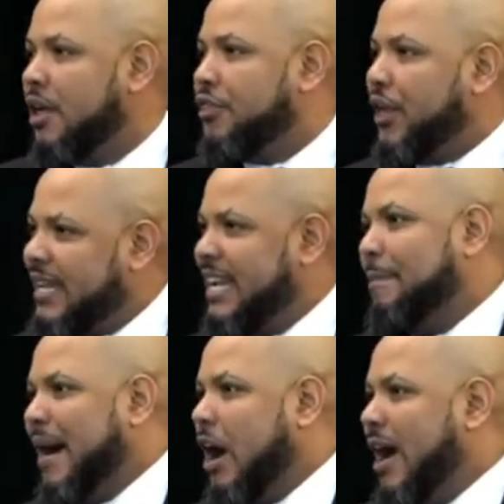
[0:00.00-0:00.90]
thinking
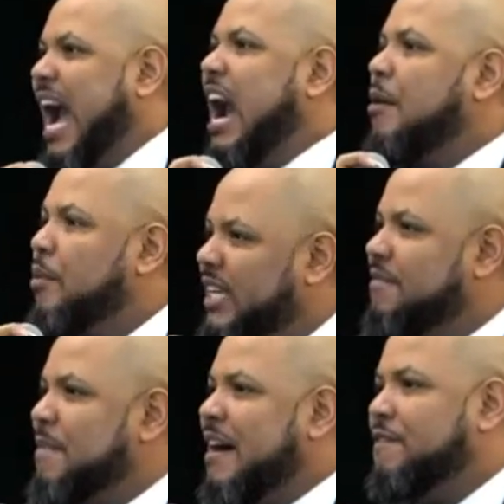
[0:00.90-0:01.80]
about how I'm going to give
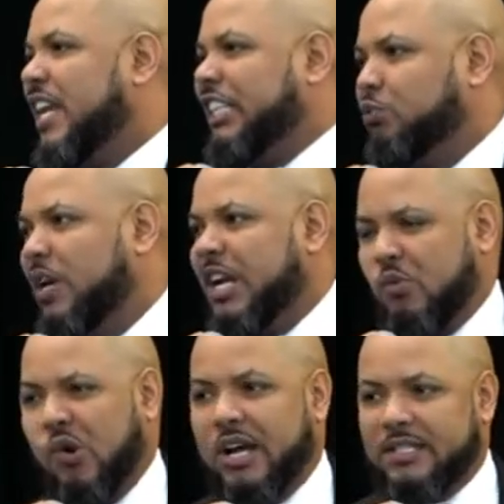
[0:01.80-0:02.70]
my flesh what it
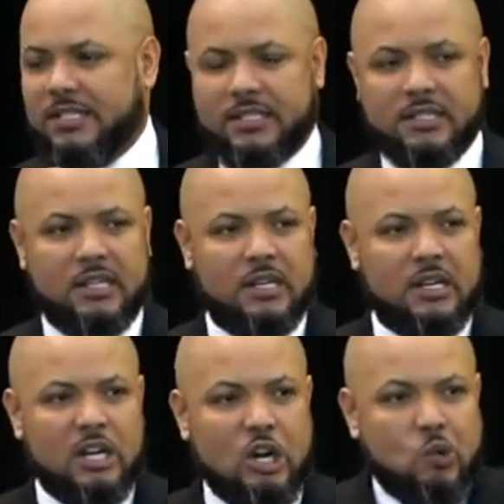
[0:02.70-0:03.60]
wants.
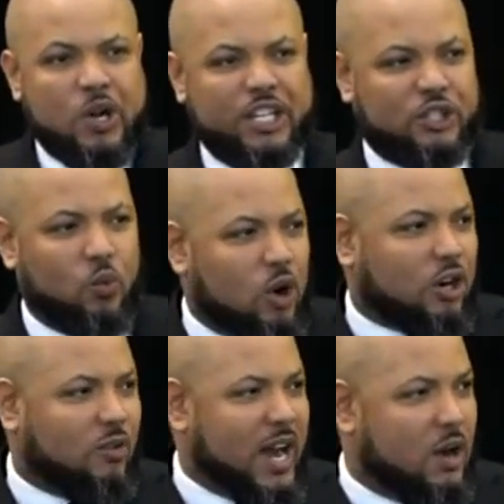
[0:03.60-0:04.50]
What is the
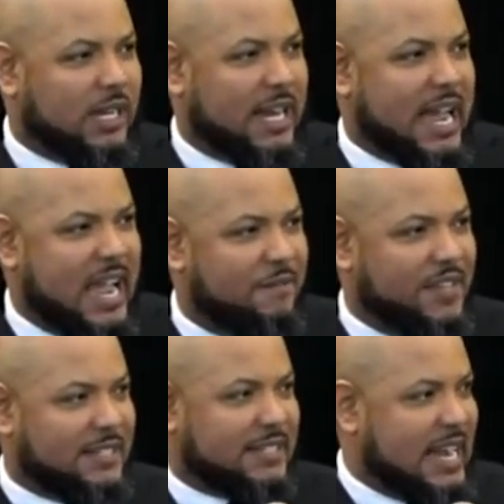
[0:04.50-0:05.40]
workaround? Can I have
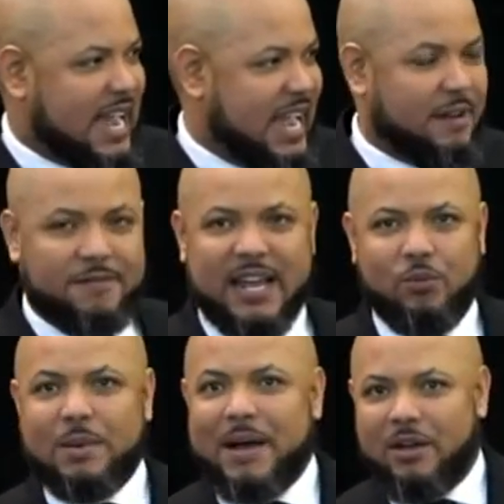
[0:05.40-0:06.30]
this? Can I have that?
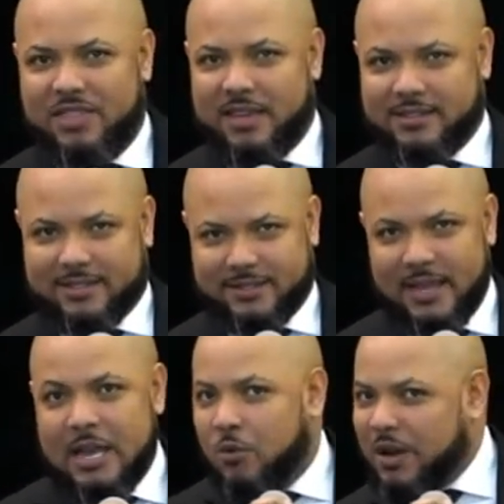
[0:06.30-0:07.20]
What about this?
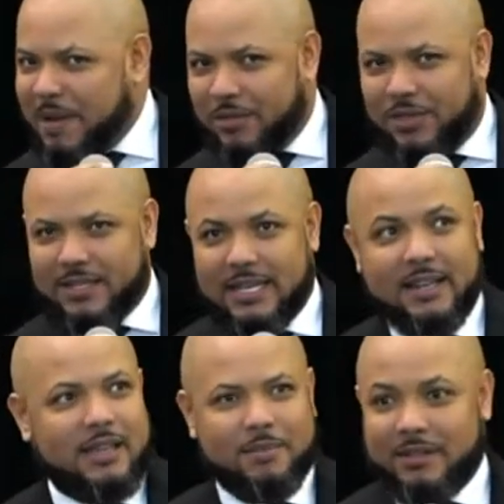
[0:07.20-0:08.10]
What about this? I didn't
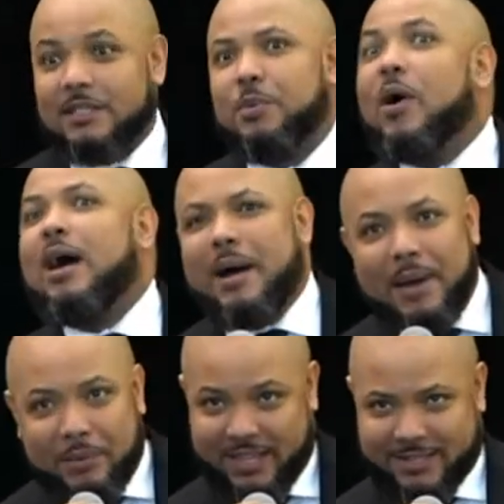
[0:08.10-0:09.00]
think about this, but how
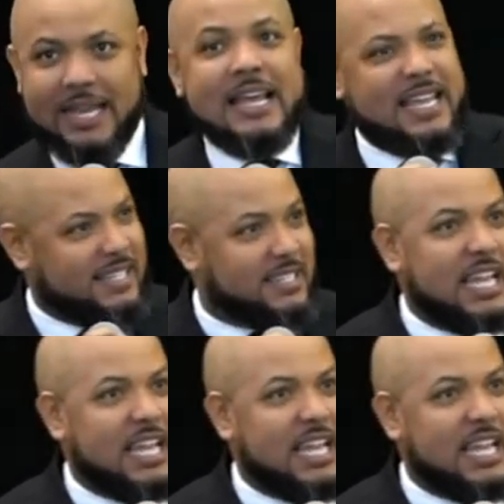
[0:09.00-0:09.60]
about this? Is this